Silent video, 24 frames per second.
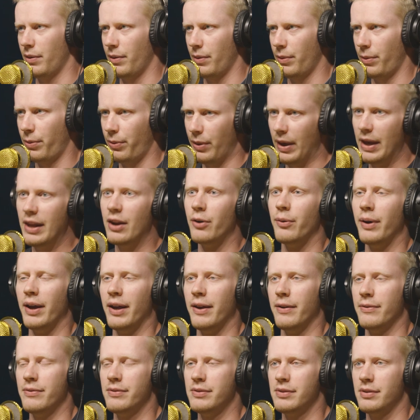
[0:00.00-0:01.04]
theta
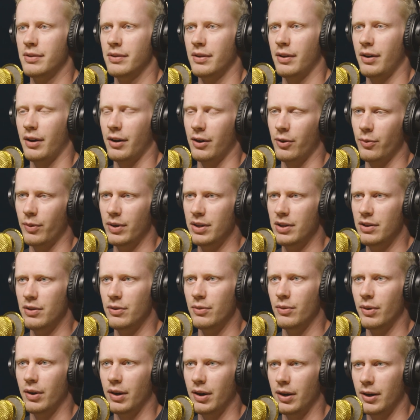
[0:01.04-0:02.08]
waves are when
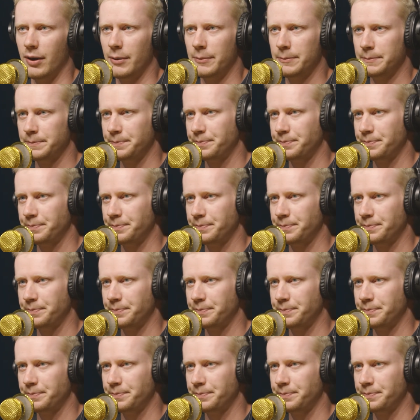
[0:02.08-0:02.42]
you are